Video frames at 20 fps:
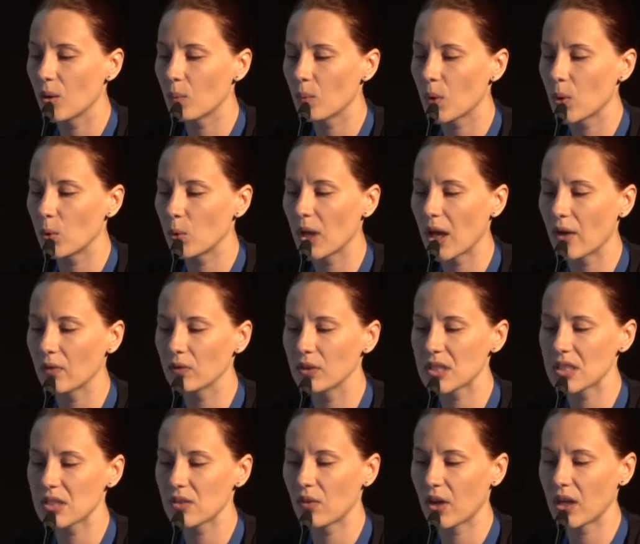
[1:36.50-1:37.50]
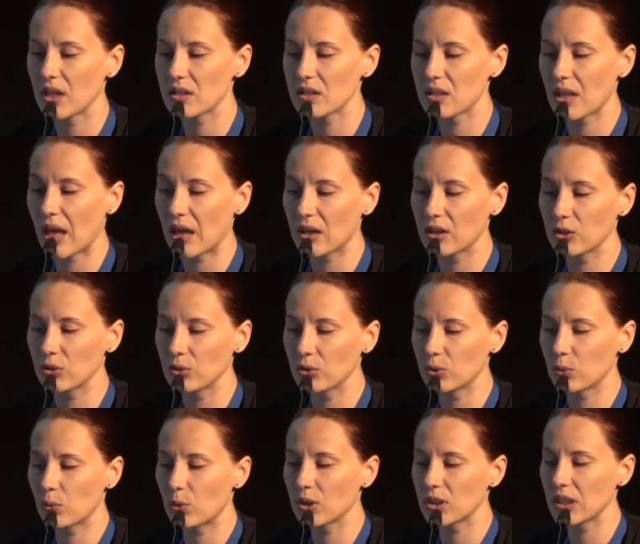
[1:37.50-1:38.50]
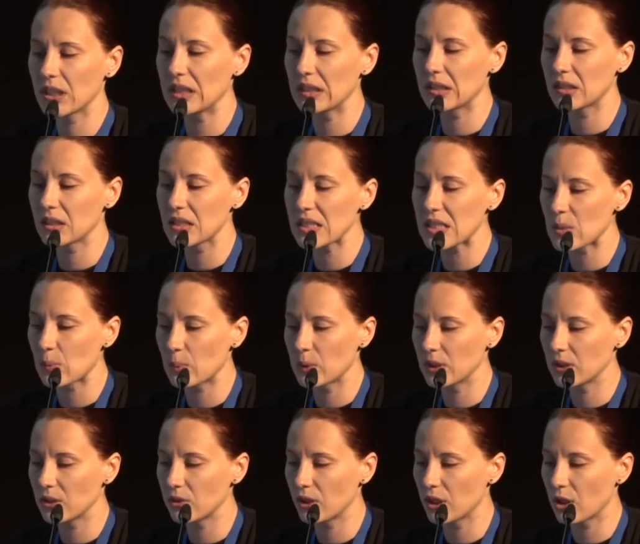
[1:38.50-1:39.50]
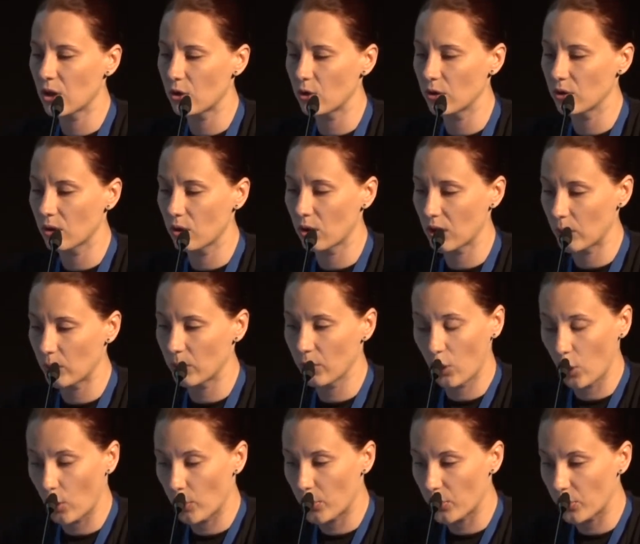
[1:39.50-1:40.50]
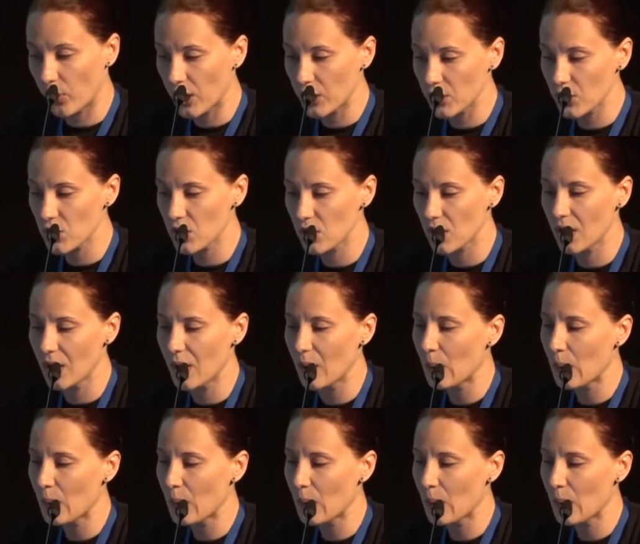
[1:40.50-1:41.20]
We have this advanced attitude toward interdisciplinary cooperation.